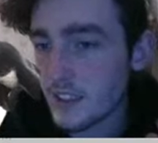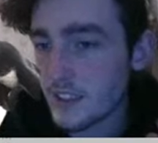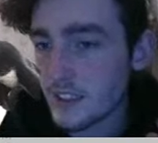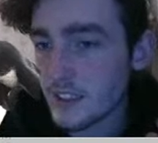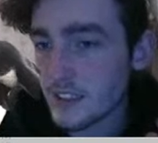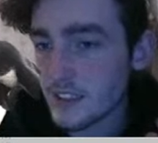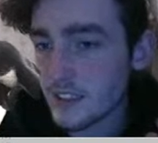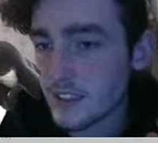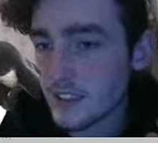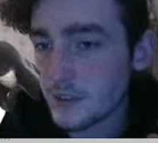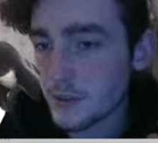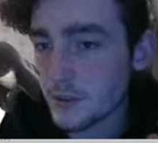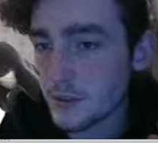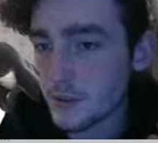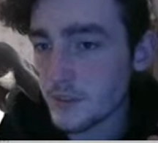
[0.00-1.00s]
need to
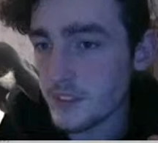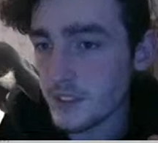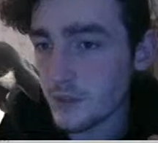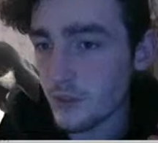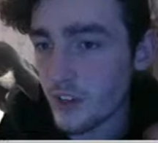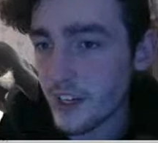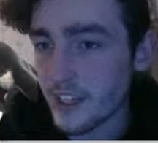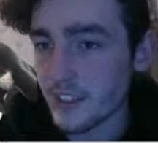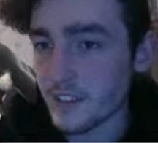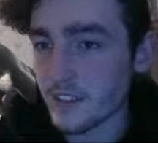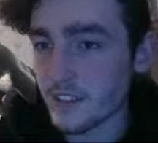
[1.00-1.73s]
equal terrain.